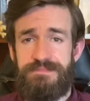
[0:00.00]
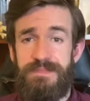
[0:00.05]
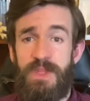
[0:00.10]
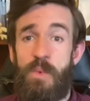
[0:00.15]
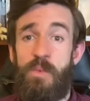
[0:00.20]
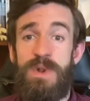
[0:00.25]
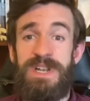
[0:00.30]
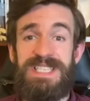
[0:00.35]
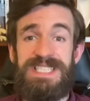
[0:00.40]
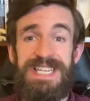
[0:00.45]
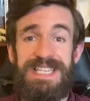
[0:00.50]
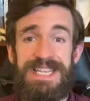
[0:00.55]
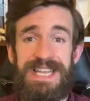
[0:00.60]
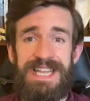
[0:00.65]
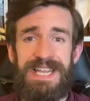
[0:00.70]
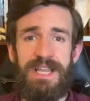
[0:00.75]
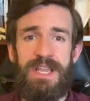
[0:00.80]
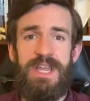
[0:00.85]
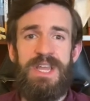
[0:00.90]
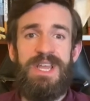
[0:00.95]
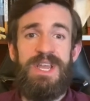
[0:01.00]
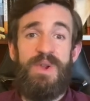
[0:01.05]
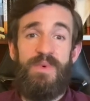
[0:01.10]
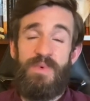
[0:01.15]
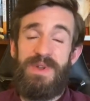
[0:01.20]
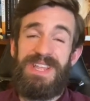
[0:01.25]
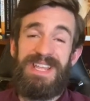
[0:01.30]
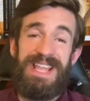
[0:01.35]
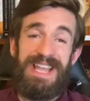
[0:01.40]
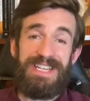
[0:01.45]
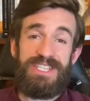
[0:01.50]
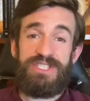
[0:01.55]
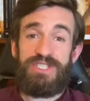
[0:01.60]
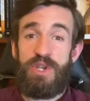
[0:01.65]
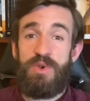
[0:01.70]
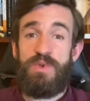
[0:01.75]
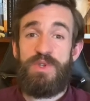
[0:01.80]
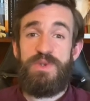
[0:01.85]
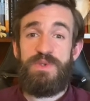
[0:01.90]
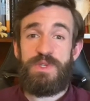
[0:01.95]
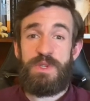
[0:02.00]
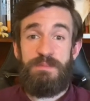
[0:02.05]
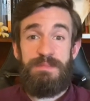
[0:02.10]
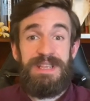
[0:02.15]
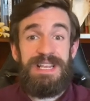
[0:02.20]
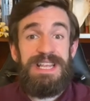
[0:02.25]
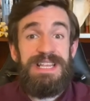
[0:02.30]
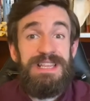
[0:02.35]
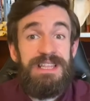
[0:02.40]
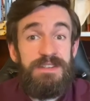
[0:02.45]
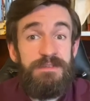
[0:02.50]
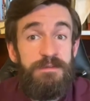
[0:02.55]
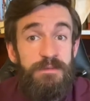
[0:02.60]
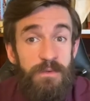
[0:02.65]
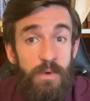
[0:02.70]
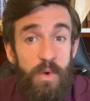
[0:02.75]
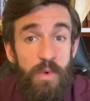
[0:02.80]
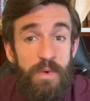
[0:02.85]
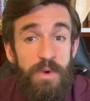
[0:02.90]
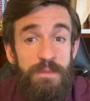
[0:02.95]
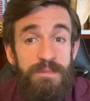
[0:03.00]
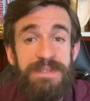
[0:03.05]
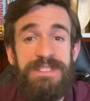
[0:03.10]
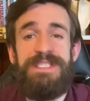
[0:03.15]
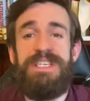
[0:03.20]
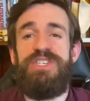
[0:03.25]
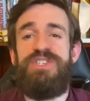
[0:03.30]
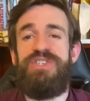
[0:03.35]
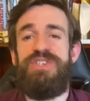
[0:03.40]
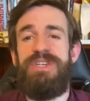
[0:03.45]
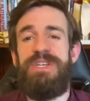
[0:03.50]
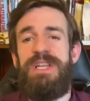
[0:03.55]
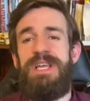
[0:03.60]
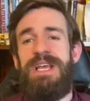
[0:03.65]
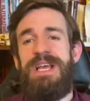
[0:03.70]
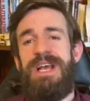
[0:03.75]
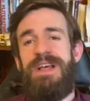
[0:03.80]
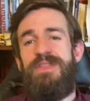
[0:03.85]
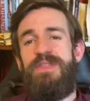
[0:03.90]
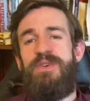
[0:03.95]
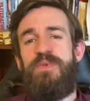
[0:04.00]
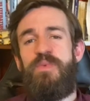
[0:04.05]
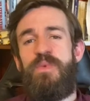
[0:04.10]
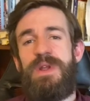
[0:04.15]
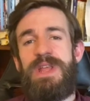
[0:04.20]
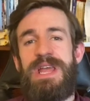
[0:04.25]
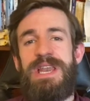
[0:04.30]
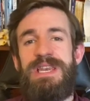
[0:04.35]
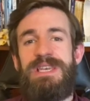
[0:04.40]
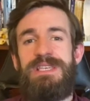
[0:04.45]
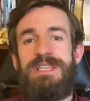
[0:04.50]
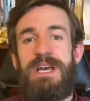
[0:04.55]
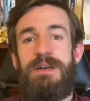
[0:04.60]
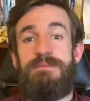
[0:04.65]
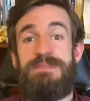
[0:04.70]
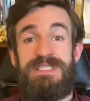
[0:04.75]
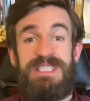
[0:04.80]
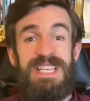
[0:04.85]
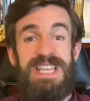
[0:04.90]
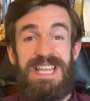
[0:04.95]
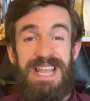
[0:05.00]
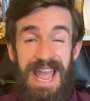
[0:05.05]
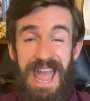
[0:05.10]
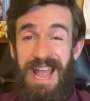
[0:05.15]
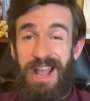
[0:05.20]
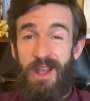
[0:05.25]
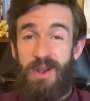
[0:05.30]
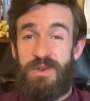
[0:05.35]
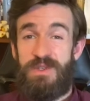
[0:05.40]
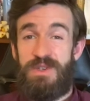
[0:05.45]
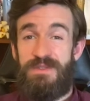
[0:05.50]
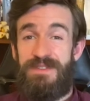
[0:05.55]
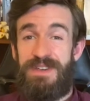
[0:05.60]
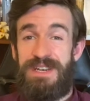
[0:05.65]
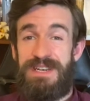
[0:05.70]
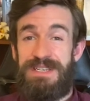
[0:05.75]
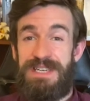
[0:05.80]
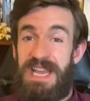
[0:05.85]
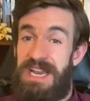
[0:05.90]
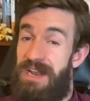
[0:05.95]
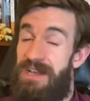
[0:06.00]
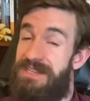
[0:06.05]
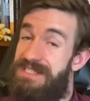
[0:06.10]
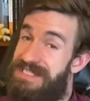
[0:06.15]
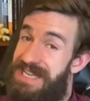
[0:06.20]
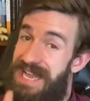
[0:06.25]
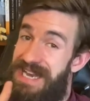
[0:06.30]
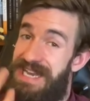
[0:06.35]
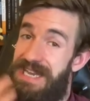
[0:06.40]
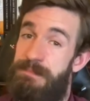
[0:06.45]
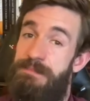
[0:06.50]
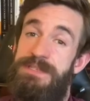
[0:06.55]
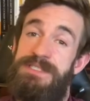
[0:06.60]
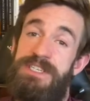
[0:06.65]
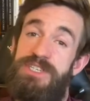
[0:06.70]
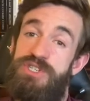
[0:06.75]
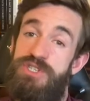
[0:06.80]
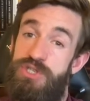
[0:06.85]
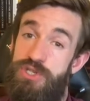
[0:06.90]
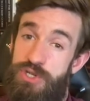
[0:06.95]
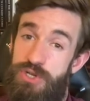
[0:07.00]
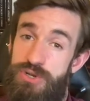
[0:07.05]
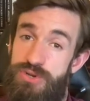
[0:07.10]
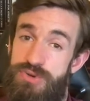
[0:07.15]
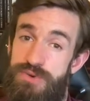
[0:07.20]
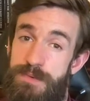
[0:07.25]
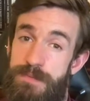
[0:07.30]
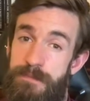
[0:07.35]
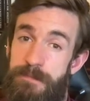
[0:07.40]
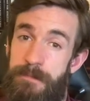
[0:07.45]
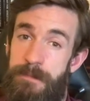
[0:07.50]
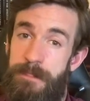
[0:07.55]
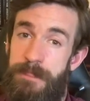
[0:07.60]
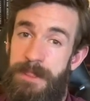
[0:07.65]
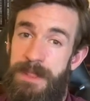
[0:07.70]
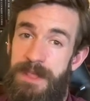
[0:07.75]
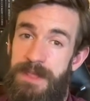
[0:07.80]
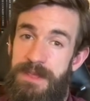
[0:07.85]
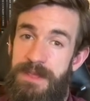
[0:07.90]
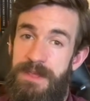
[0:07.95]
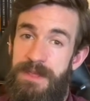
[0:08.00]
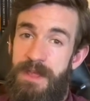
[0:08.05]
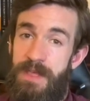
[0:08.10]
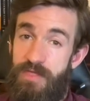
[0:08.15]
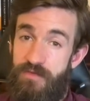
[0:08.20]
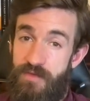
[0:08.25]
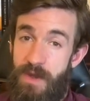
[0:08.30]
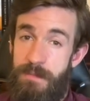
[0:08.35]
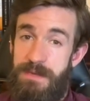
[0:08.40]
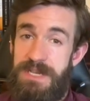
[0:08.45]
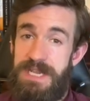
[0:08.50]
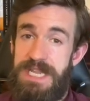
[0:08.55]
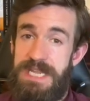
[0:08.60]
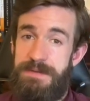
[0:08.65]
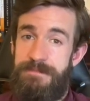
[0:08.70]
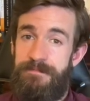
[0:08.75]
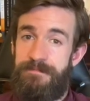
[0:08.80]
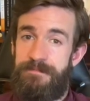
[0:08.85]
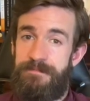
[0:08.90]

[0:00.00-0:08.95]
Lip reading: When sitting, we can get so used to being in this forward position that we end up seeing echoes of it in our standing position too. The remedy?